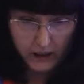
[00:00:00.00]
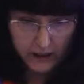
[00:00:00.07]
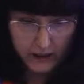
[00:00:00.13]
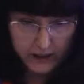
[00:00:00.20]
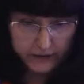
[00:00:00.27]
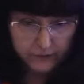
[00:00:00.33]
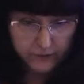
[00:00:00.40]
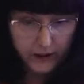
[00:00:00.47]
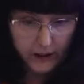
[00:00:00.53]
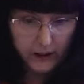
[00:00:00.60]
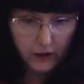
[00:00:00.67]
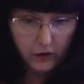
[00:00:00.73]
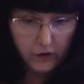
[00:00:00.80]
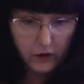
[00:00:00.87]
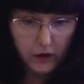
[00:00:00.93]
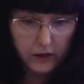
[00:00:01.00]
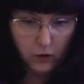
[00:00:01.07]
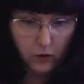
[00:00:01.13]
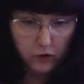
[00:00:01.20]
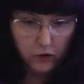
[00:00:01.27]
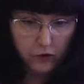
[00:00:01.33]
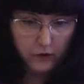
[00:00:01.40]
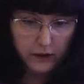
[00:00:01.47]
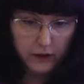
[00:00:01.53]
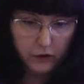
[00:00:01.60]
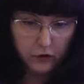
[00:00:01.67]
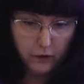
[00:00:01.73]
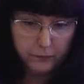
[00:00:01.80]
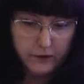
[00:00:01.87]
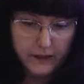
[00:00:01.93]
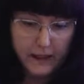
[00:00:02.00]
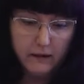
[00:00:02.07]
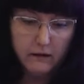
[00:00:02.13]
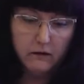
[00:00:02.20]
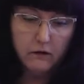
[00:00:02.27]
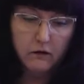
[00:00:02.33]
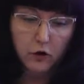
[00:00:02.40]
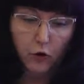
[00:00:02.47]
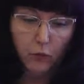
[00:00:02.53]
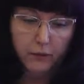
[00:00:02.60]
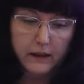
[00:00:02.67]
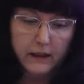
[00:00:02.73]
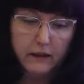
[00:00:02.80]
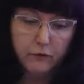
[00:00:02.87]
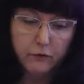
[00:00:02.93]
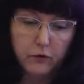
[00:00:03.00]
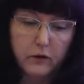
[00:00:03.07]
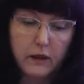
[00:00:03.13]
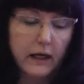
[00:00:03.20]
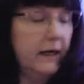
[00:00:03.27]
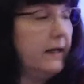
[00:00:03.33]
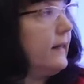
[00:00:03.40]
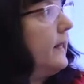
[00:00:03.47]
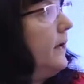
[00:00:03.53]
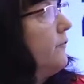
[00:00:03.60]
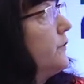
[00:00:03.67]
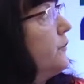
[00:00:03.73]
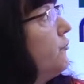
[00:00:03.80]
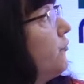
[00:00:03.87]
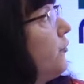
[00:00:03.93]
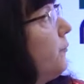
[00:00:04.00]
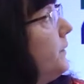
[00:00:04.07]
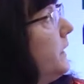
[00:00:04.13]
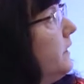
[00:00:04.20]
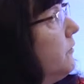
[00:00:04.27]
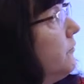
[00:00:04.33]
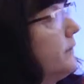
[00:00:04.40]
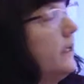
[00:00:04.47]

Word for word: Latvia is also in top 10 globally for highest average speed on